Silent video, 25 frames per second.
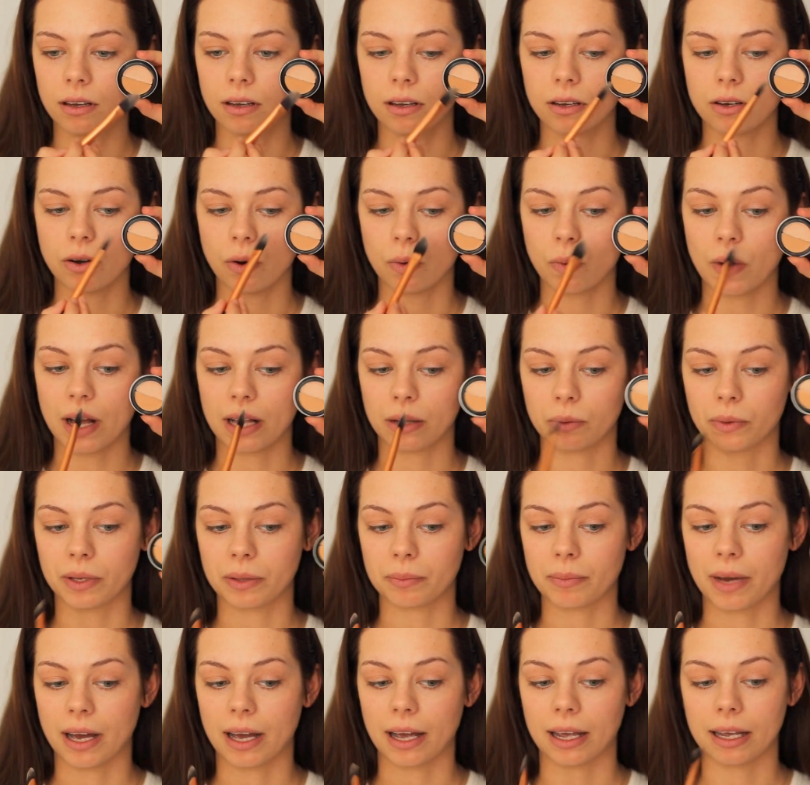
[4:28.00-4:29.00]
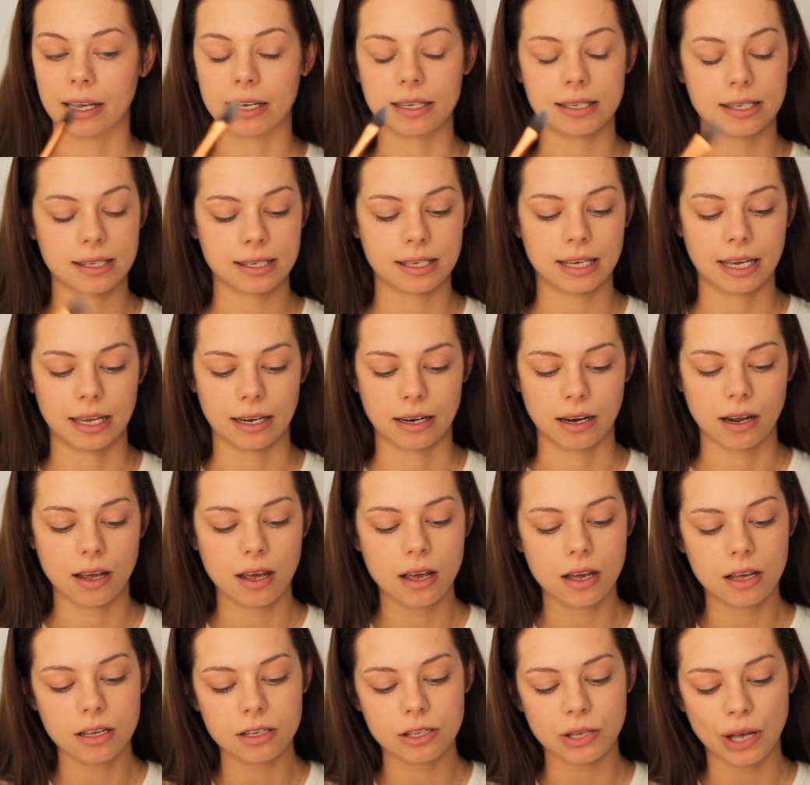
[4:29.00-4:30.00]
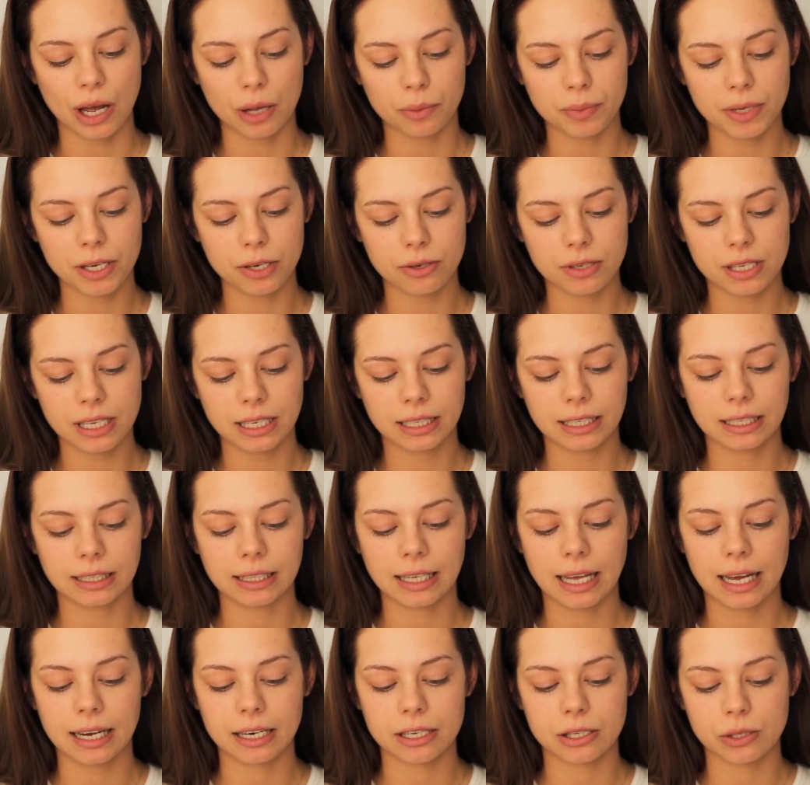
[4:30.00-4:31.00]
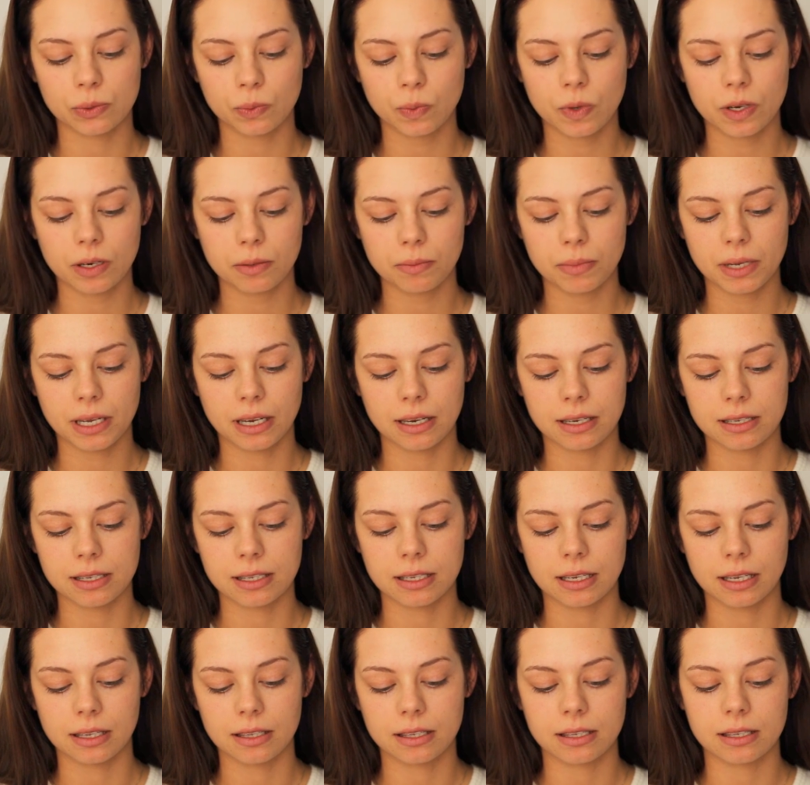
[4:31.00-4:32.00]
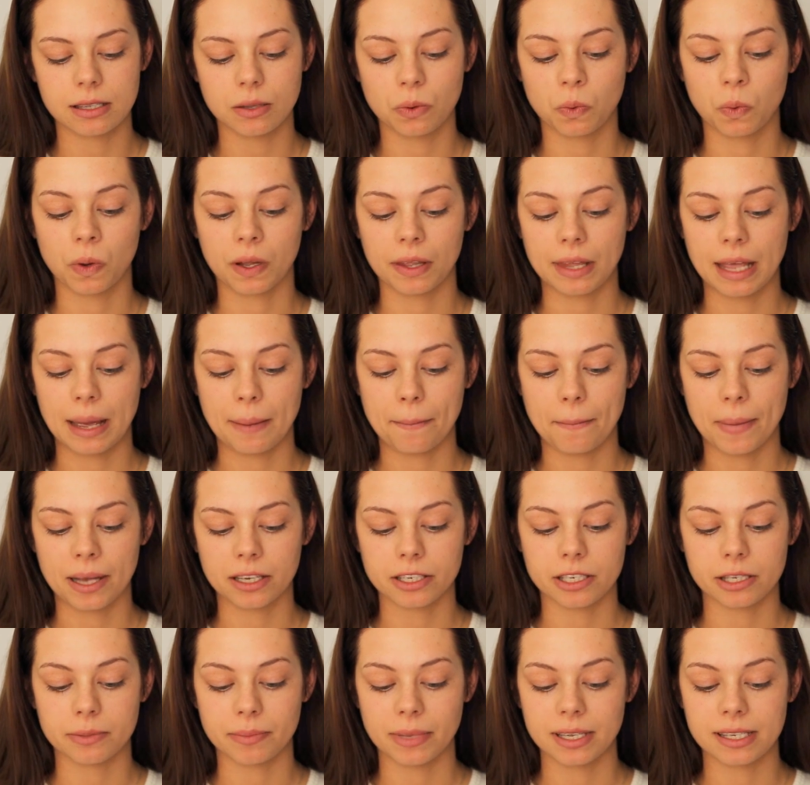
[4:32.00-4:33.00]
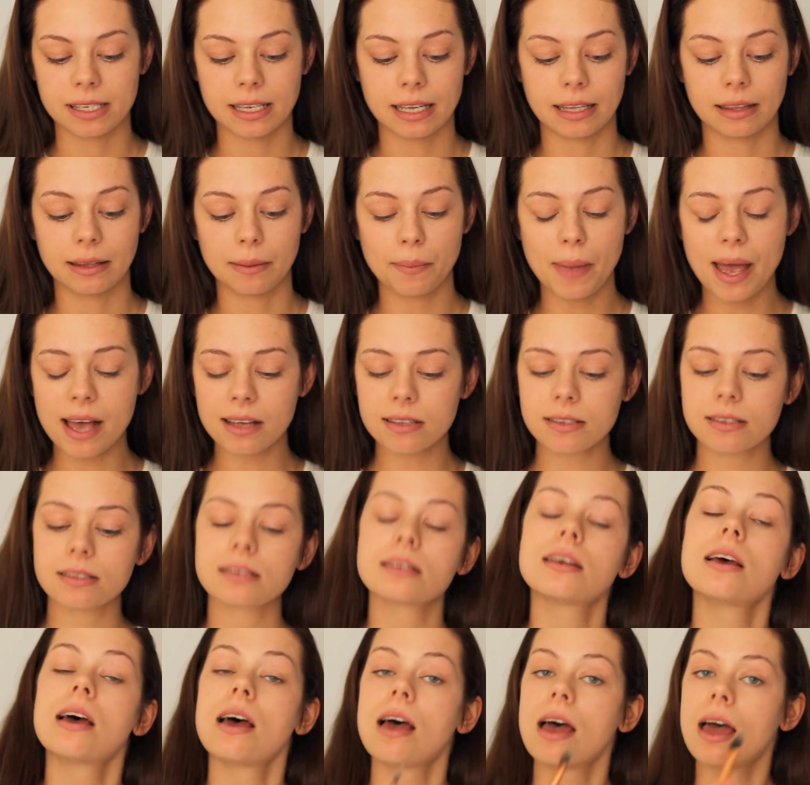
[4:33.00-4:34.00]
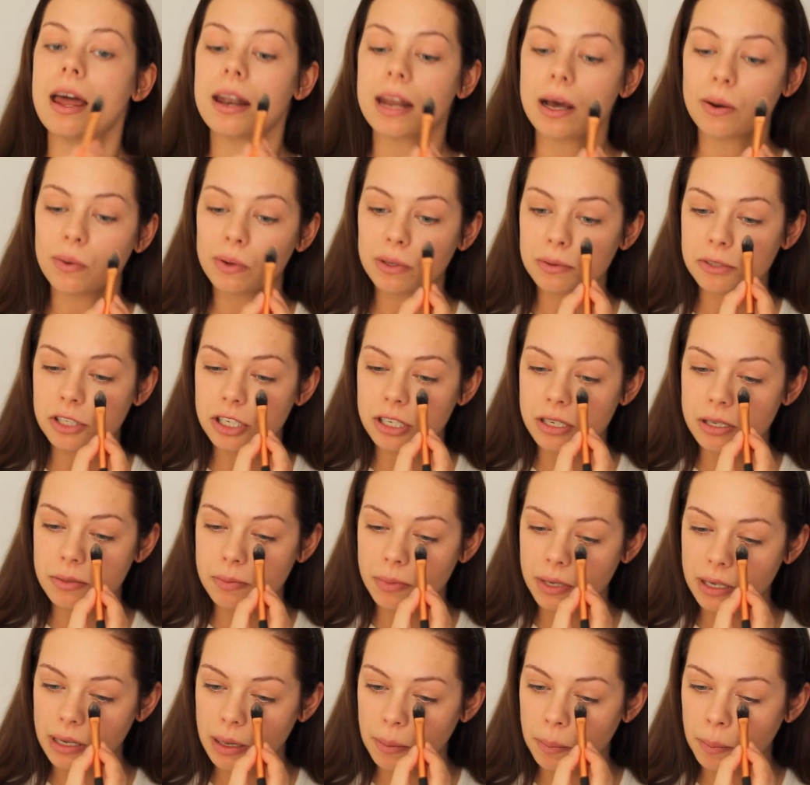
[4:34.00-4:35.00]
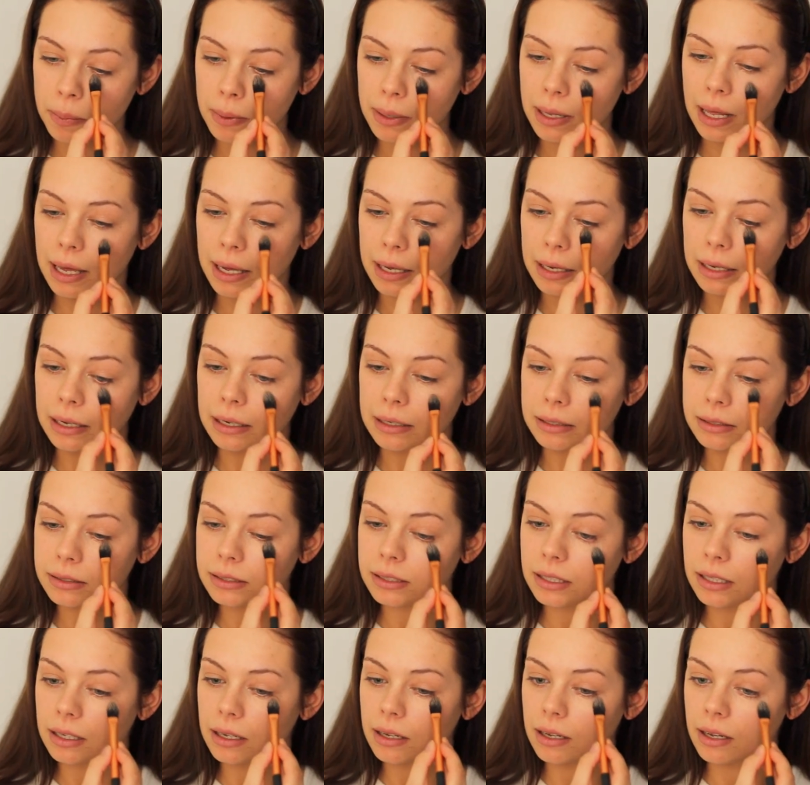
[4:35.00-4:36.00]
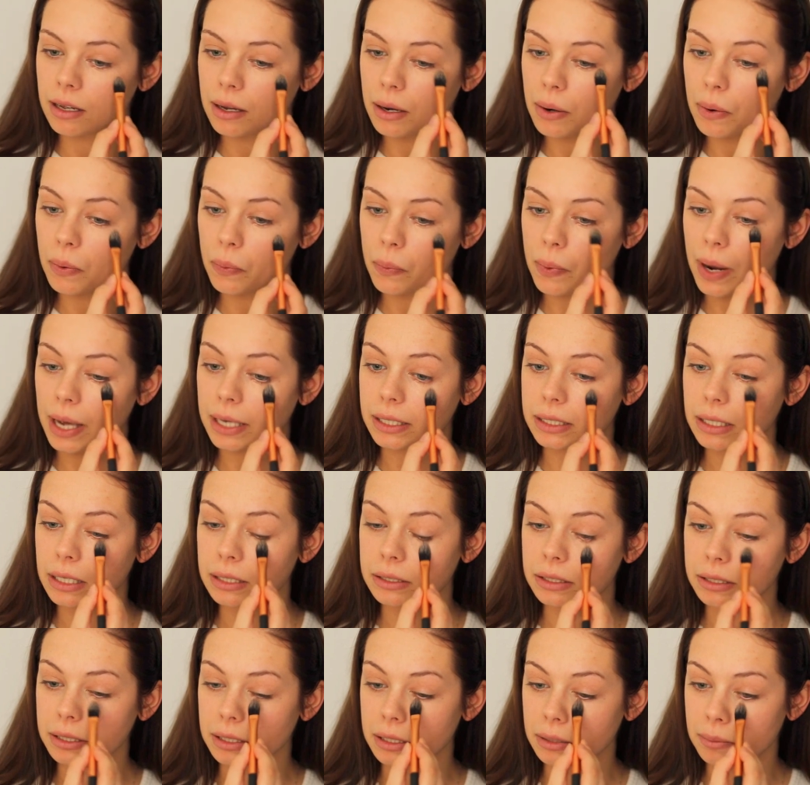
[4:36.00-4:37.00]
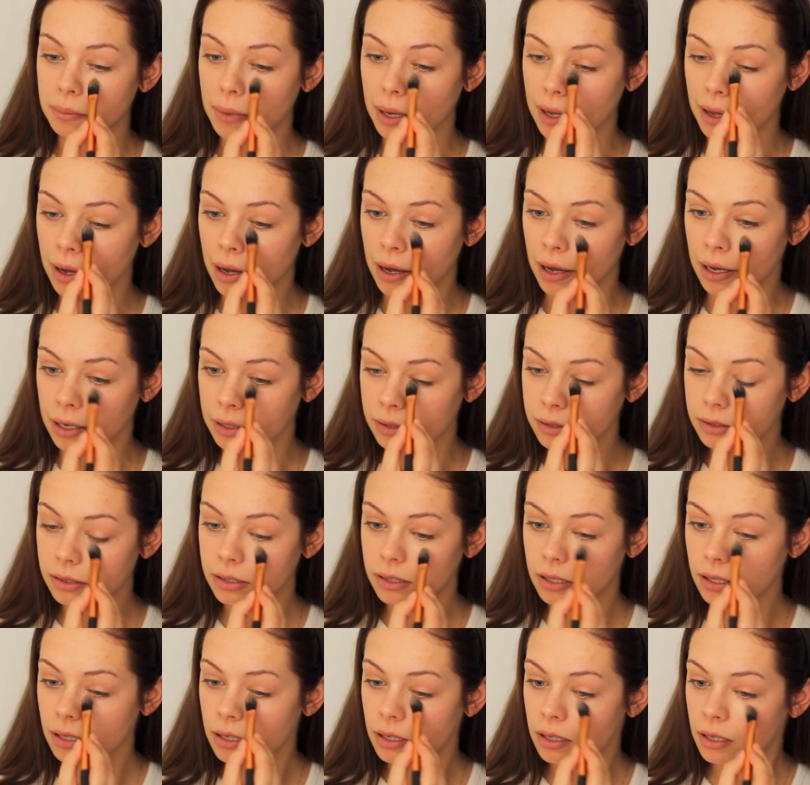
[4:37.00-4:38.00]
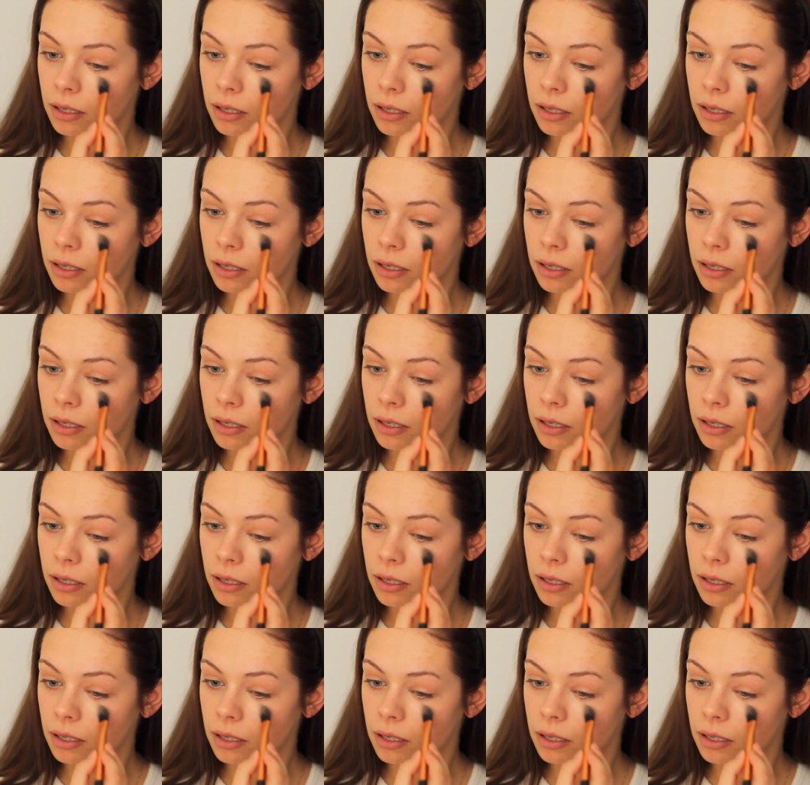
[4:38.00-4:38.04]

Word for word: go well with my skin. So I'll be using the lightest one because it's the one that matches my skin the best. Now we'll just be applying it right underneath my eyes.